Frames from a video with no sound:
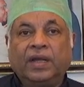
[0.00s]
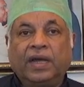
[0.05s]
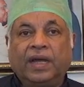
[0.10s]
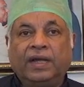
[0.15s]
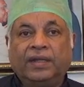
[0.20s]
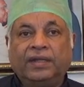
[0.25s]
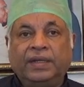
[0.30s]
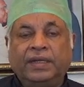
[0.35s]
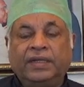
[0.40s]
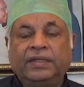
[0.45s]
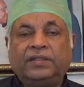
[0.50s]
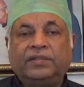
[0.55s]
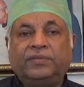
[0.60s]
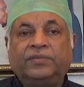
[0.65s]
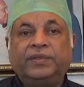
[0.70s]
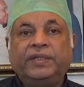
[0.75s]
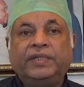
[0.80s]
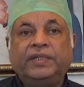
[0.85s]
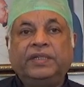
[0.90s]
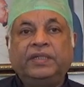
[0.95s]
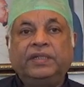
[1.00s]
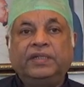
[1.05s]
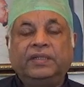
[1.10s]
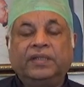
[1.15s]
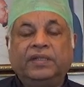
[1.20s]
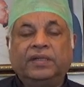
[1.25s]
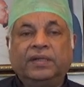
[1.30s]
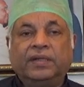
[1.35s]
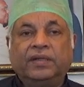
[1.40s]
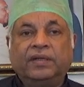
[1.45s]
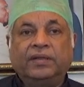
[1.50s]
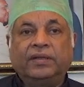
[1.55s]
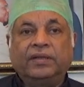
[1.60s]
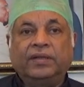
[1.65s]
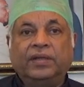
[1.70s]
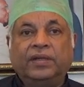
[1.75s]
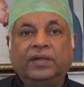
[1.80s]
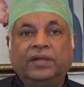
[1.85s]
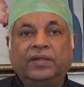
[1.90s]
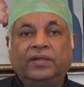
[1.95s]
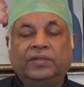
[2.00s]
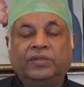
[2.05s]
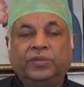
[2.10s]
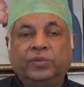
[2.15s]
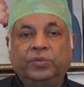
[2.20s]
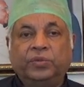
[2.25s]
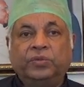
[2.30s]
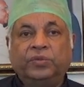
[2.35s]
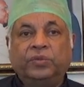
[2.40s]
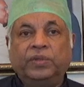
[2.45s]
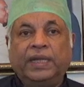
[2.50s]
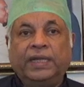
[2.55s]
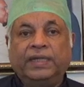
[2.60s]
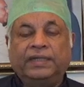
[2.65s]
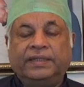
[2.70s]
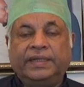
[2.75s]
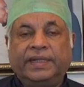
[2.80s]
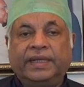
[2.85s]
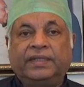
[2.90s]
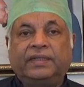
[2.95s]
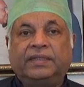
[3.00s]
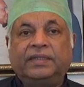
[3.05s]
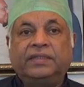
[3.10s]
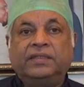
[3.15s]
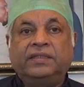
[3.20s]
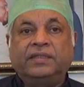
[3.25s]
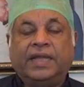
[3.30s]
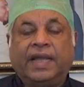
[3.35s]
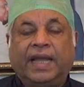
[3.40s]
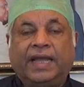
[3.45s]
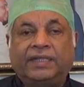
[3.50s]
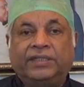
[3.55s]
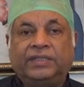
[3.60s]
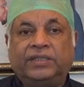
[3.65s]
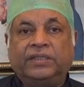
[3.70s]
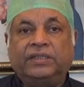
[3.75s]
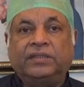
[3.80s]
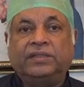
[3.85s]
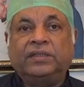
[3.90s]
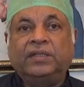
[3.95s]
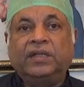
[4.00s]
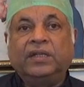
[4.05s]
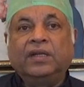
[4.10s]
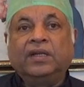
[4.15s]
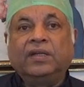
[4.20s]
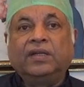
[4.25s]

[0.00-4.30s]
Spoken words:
Unless we do and take these actions,